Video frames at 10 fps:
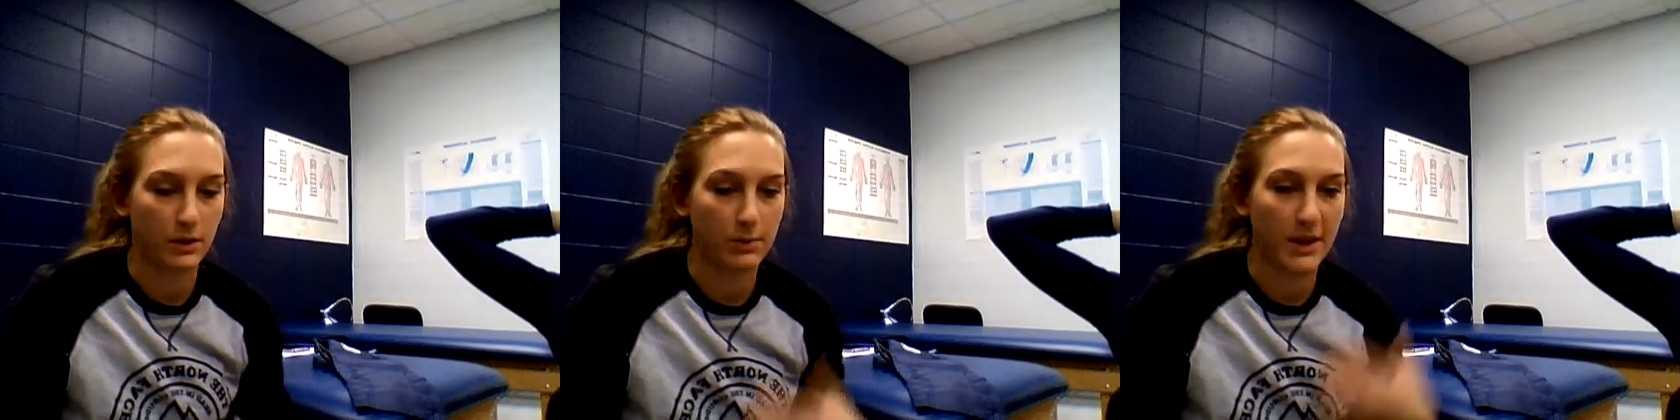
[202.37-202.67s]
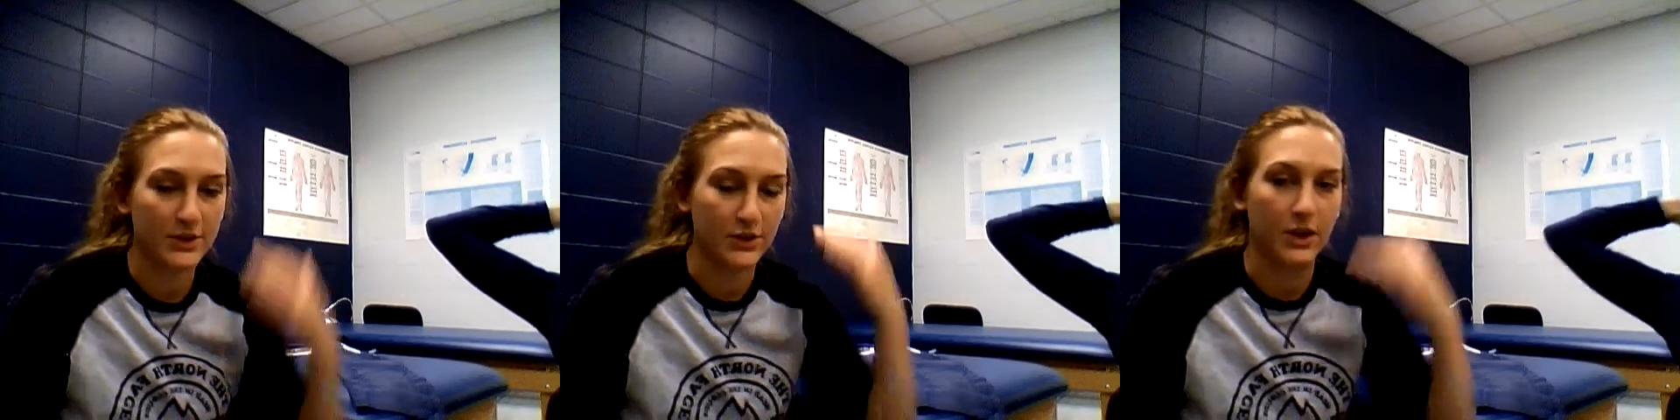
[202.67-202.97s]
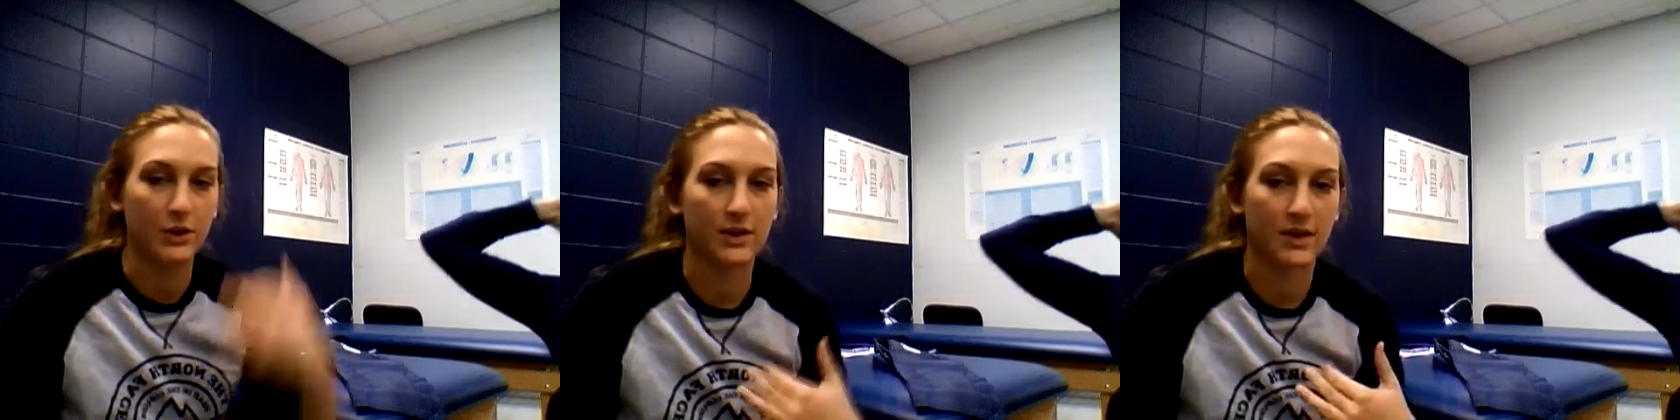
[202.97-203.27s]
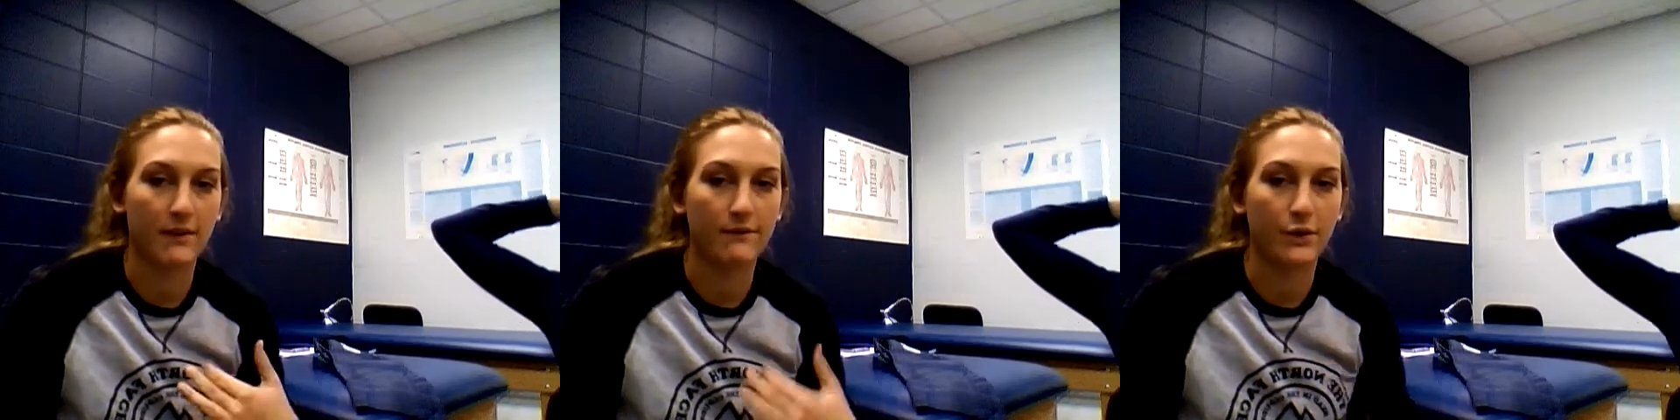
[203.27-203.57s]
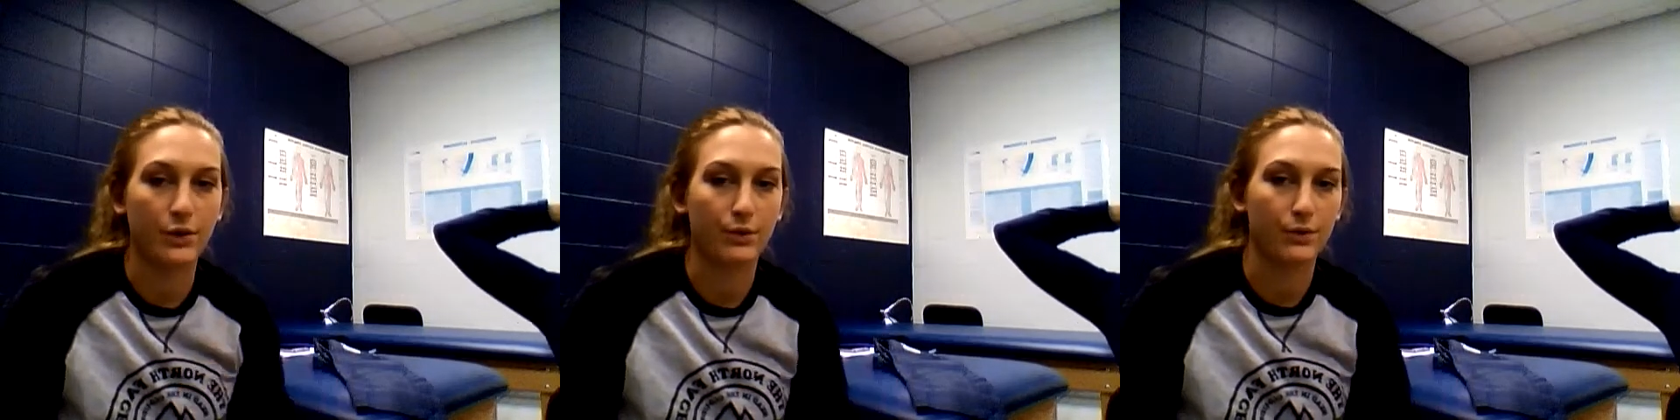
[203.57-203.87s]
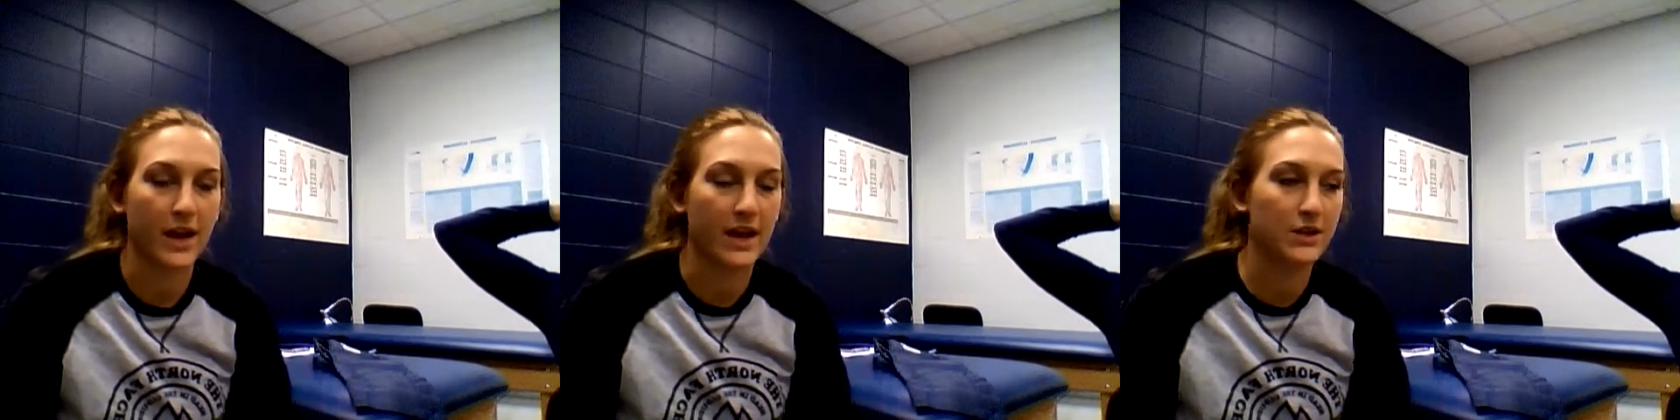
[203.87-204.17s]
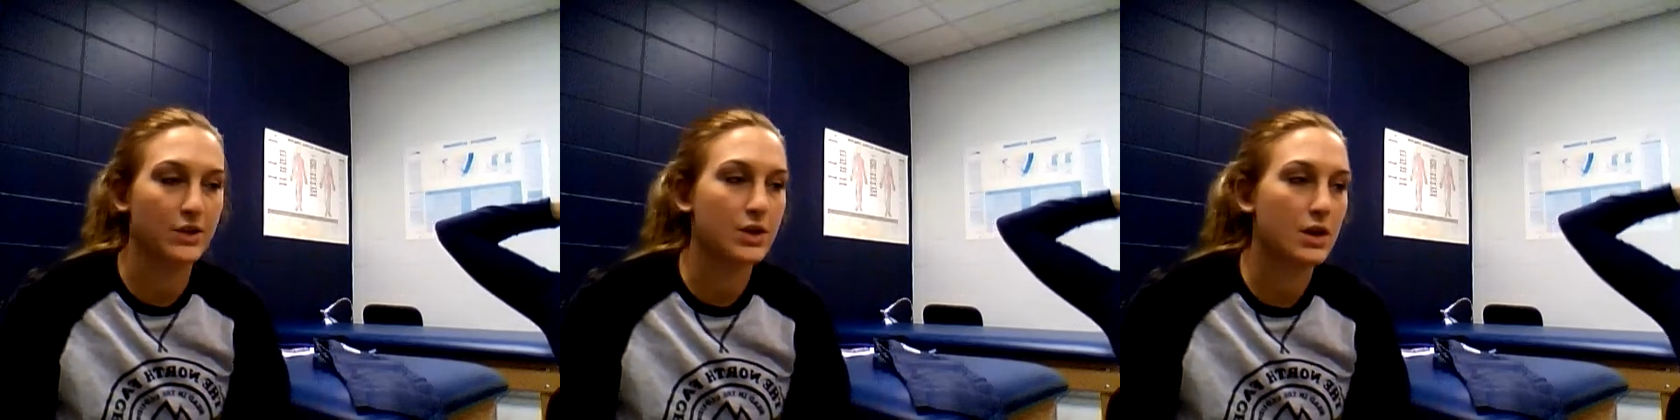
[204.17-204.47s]
make sure that you get that full
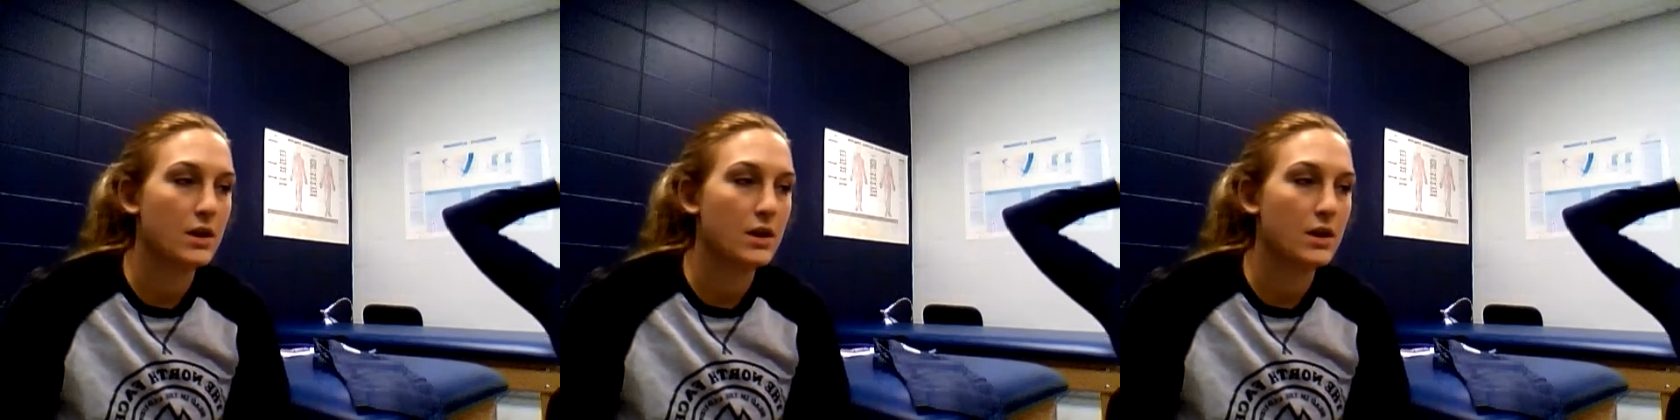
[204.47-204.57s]
range.